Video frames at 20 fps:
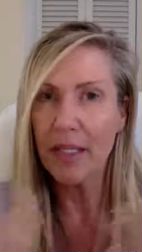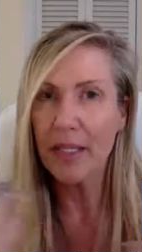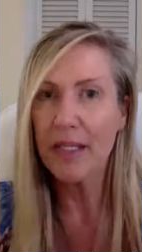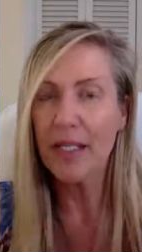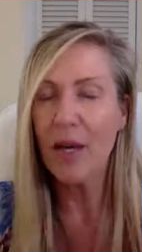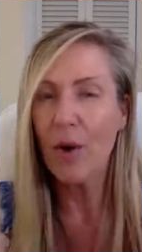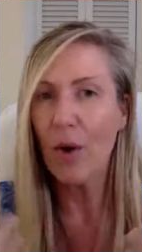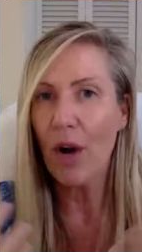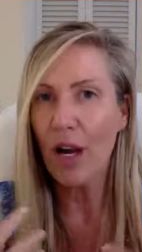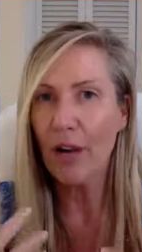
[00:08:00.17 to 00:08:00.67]
That's
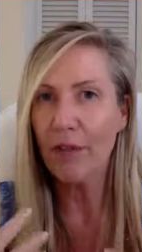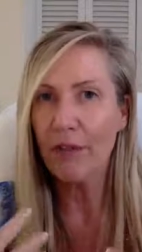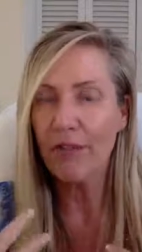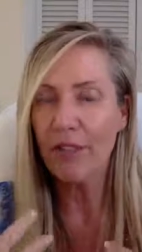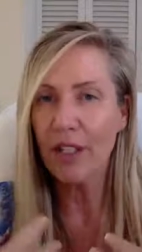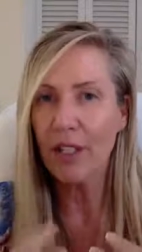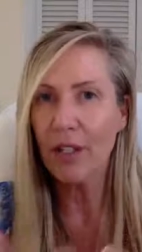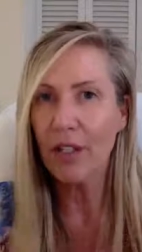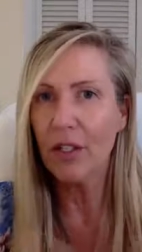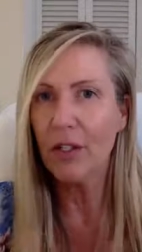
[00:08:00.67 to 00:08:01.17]
how I
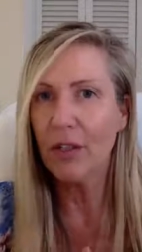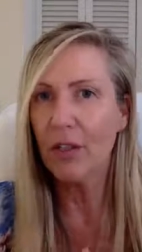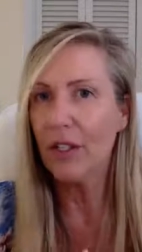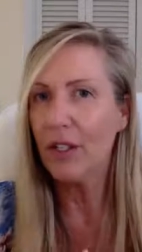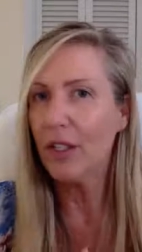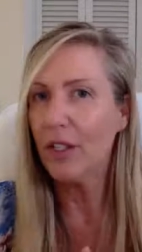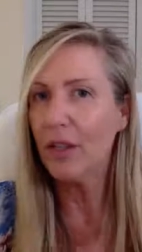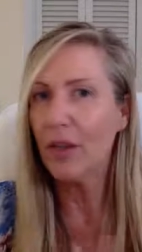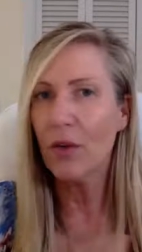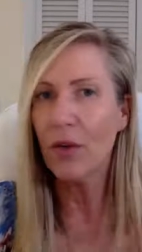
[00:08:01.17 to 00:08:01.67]
feel.
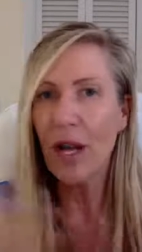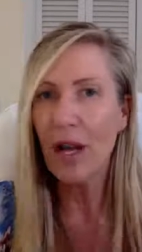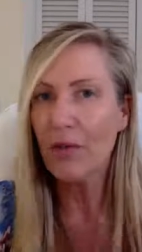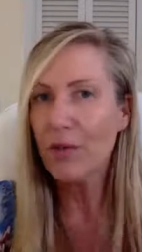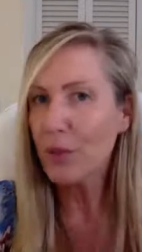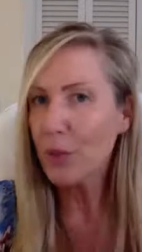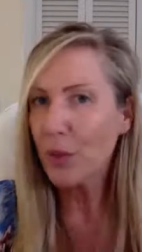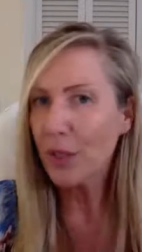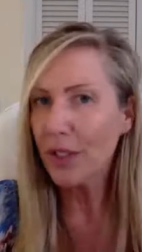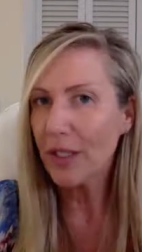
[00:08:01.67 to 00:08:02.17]
You don't have
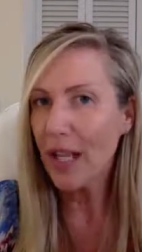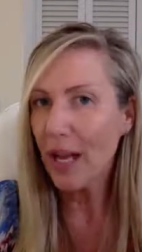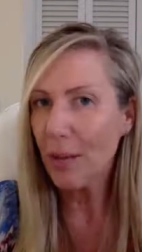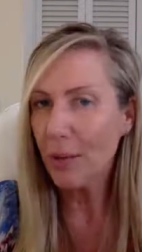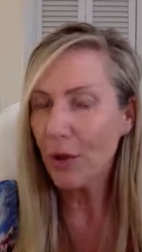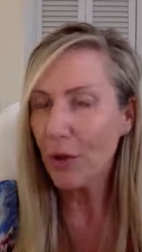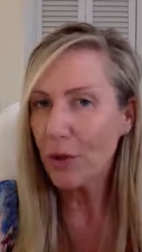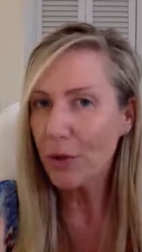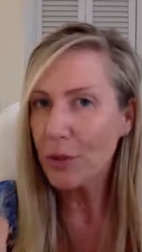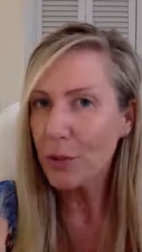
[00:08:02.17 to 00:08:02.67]
to wear a
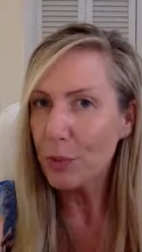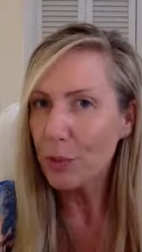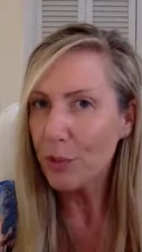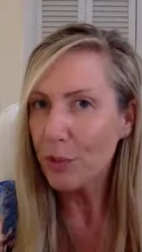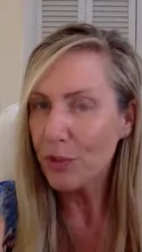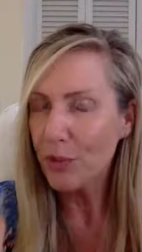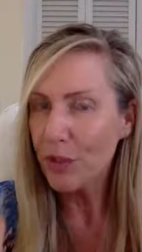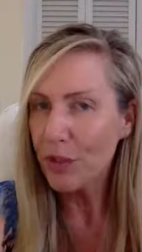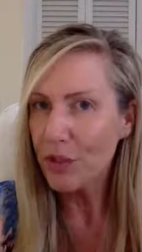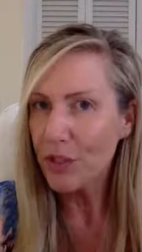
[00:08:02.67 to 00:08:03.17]
lab coat to
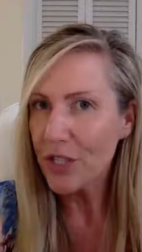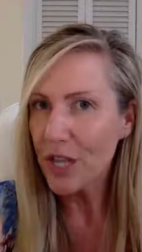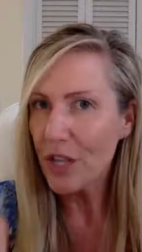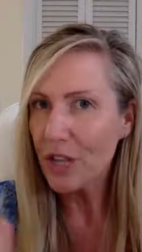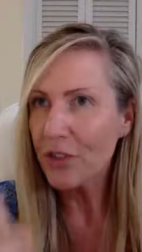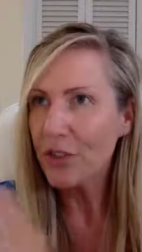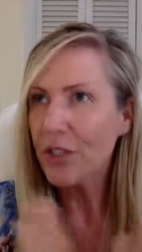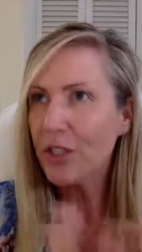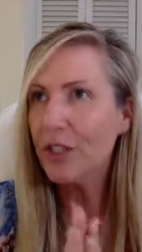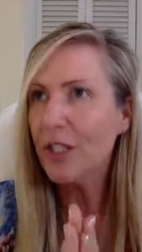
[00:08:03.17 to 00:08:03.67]
prove you're a
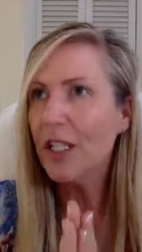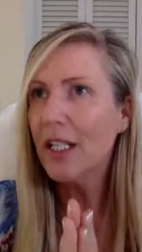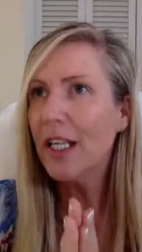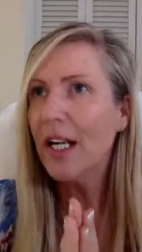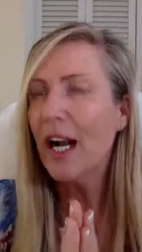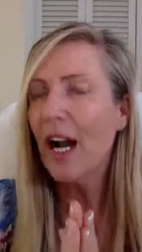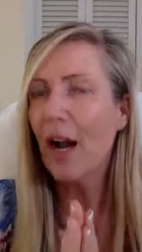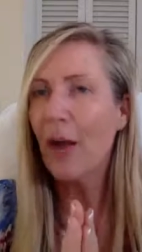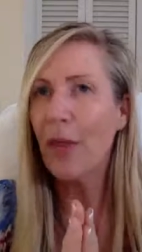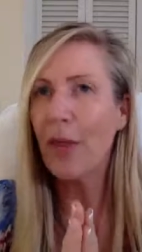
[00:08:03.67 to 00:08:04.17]
doctor.
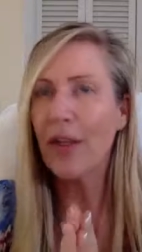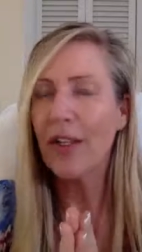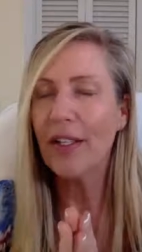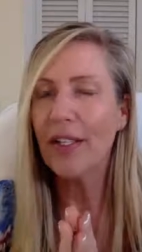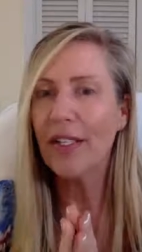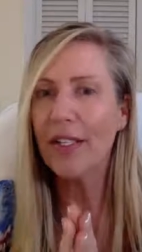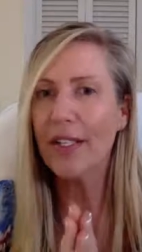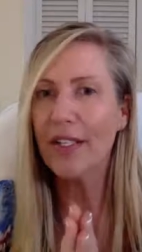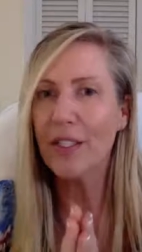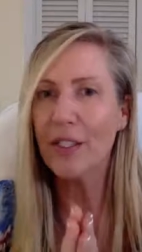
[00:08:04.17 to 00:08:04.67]
I think
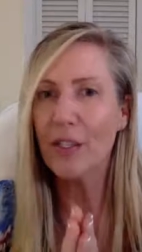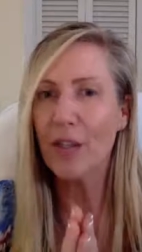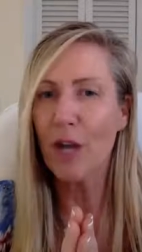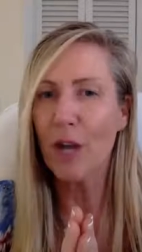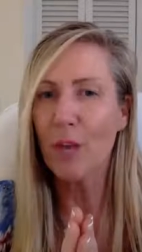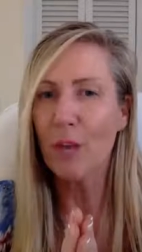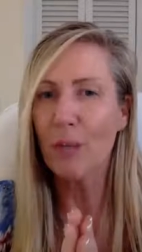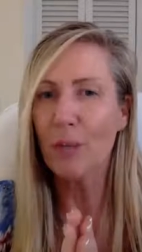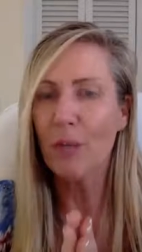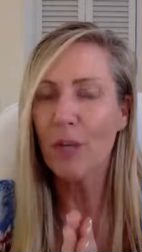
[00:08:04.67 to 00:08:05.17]
that it's
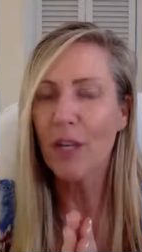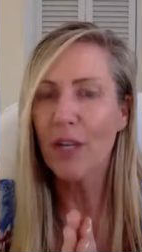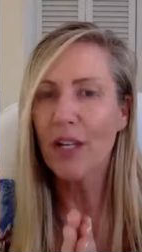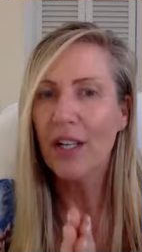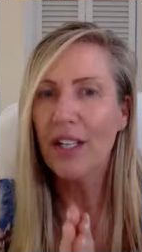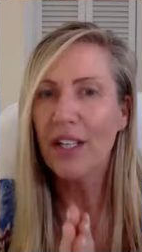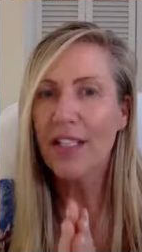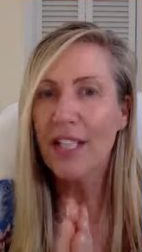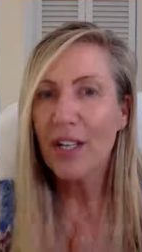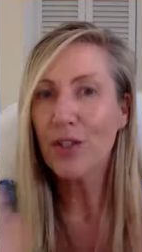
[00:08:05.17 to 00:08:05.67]

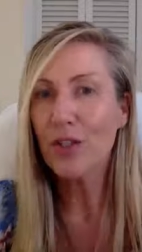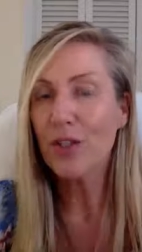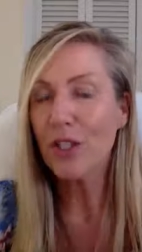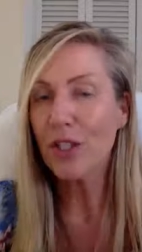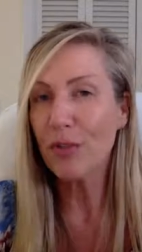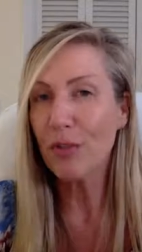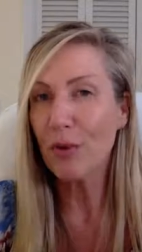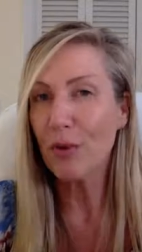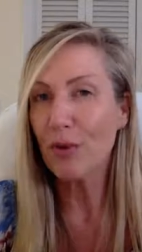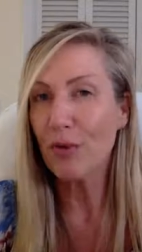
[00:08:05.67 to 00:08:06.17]

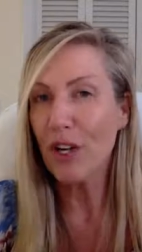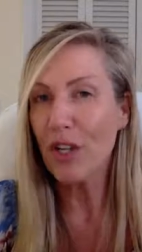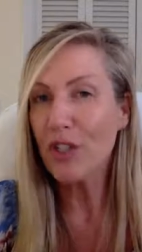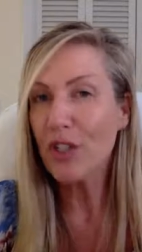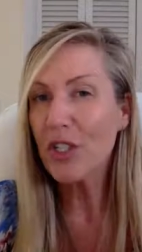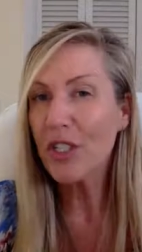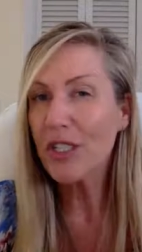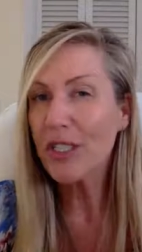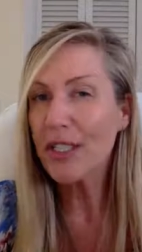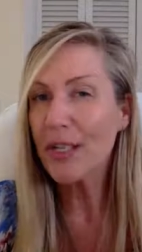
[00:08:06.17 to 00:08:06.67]
actually
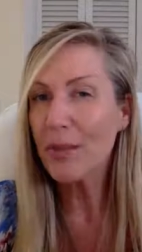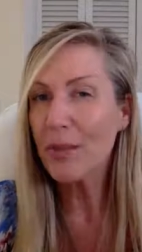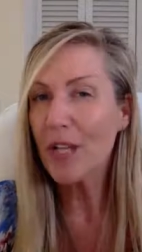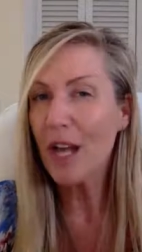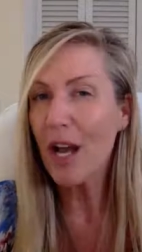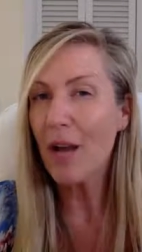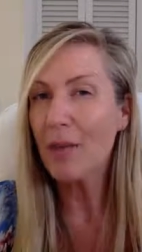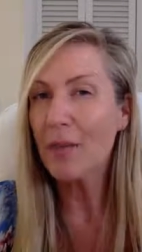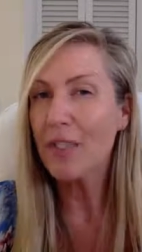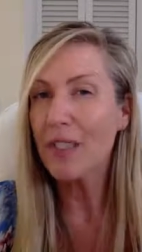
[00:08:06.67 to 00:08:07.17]
refreshing
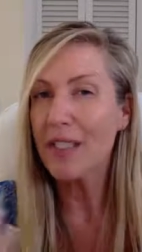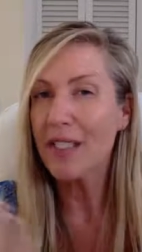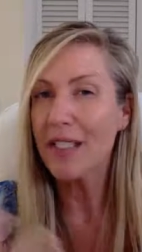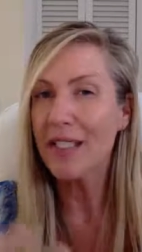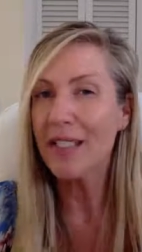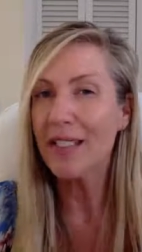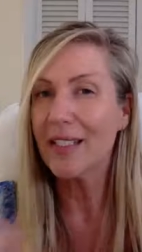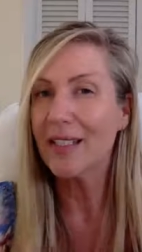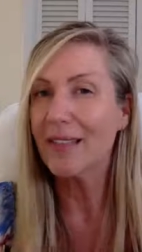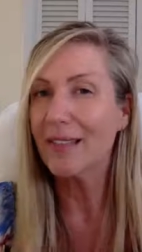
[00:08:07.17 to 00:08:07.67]
sometimes to
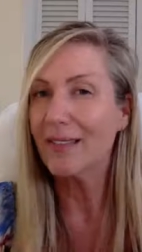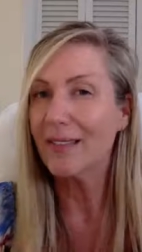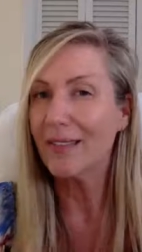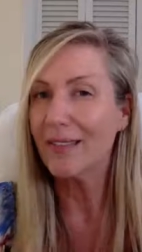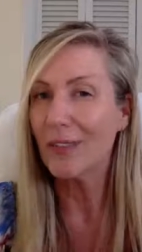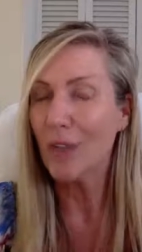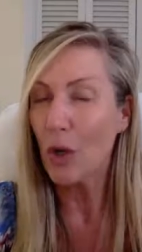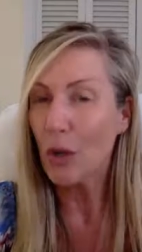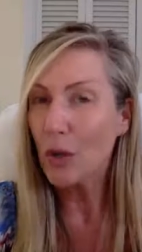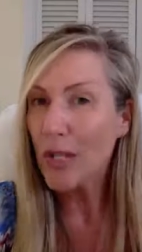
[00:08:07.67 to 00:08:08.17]
see
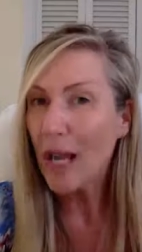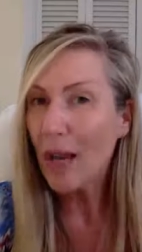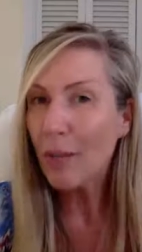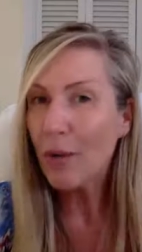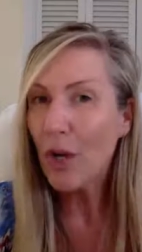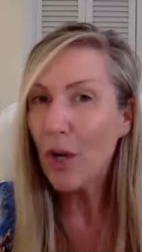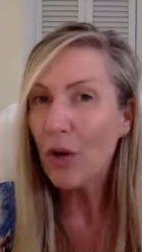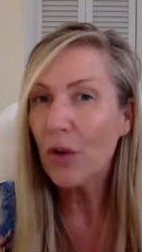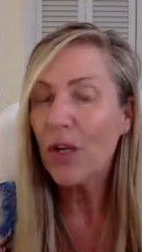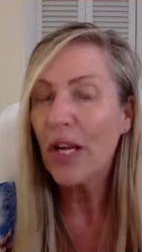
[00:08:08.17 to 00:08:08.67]
no
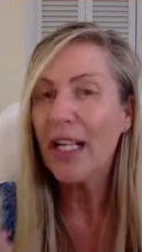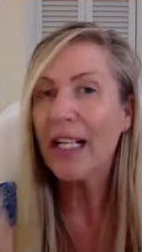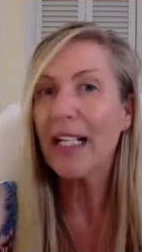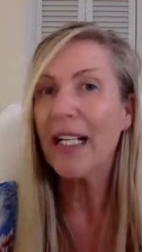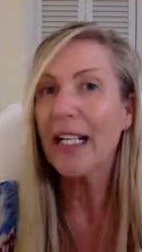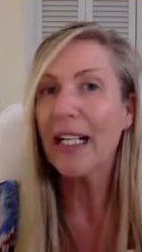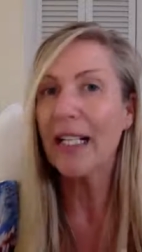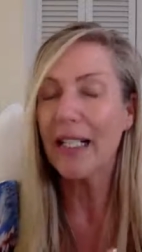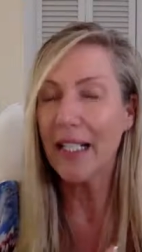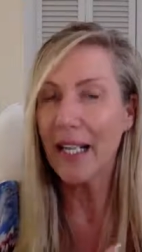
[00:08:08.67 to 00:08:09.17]
lab coat. I
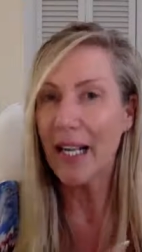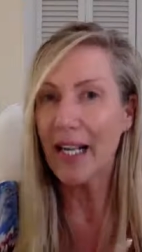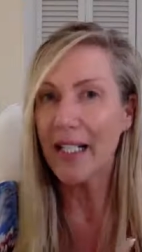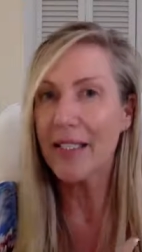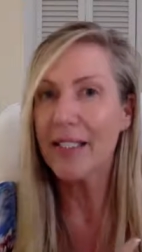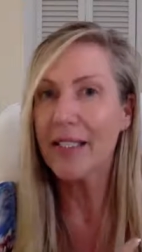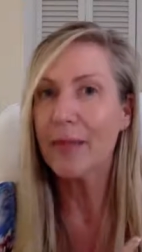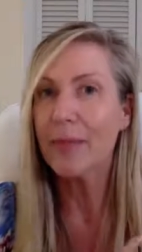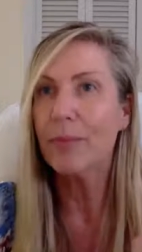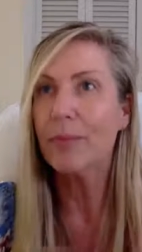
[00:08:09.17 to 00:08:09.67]
get it. It
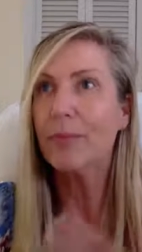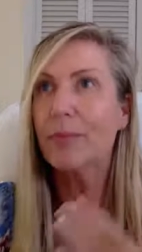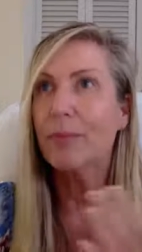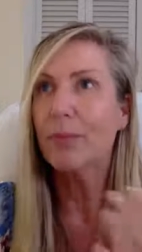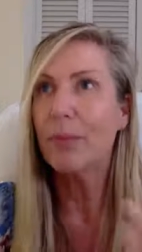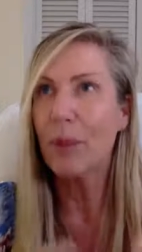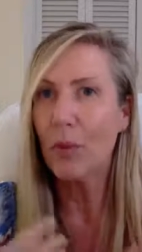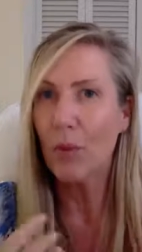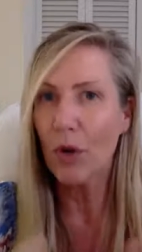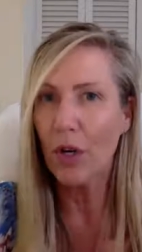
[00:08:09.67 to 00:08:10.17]
has to
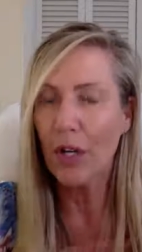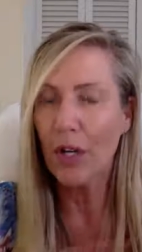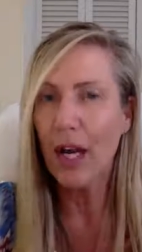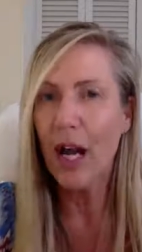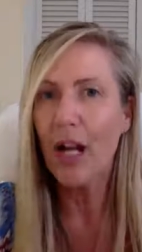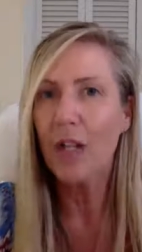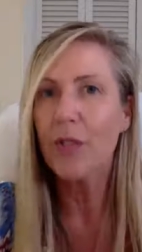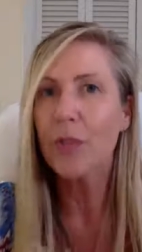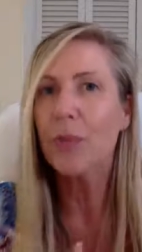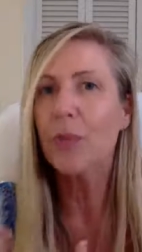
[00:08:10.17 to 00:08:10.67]
be worn in
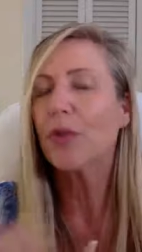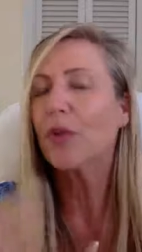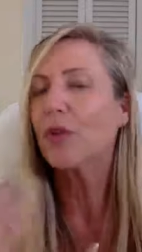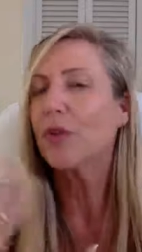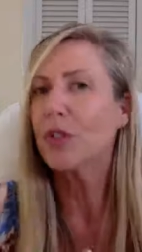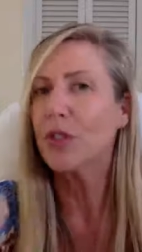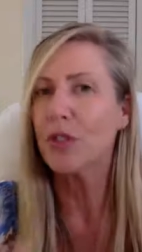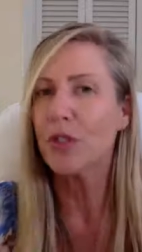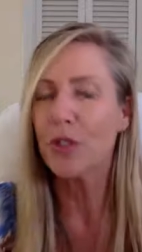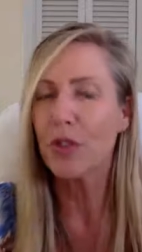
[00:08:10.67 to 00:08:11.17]

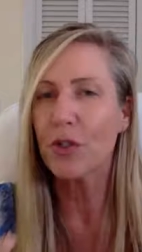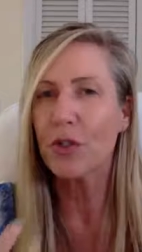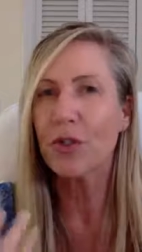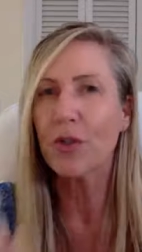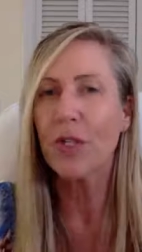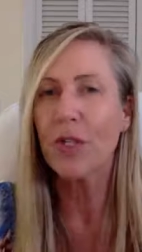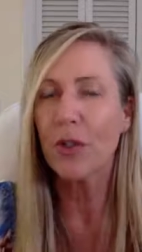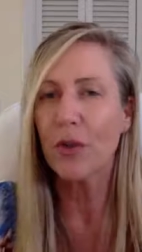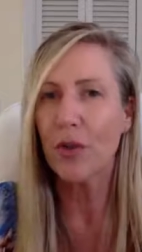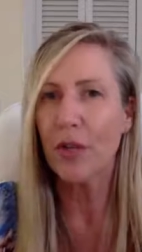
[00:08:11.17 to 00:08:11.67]
hospitals and
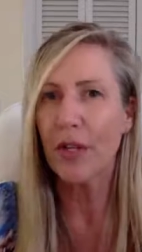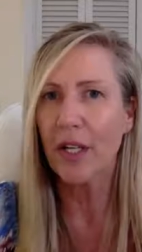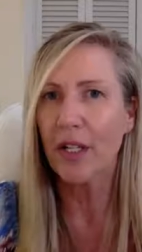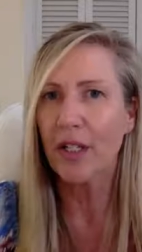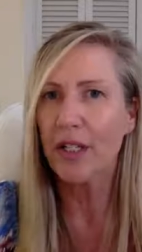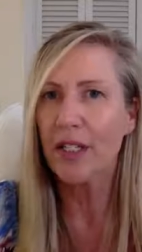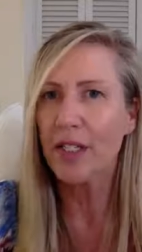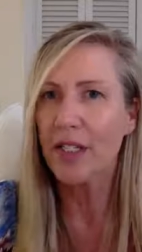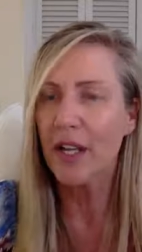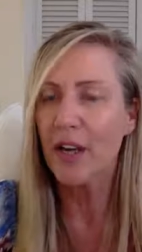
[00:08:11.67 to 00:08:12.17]
surgery and all that
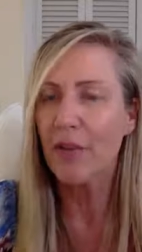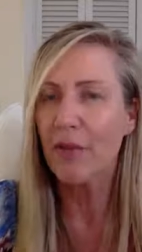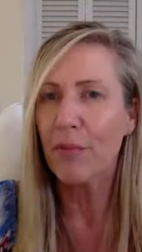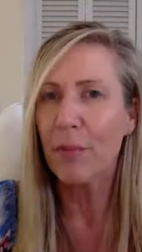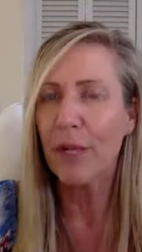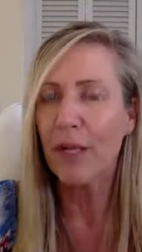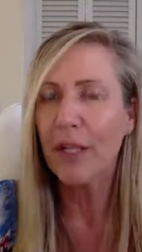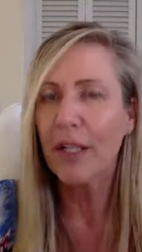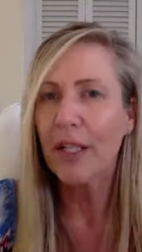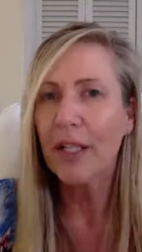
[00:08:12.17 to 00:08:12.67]
good stuff.
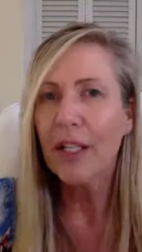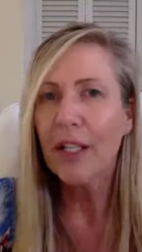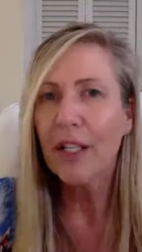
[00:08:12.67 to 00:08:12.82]
But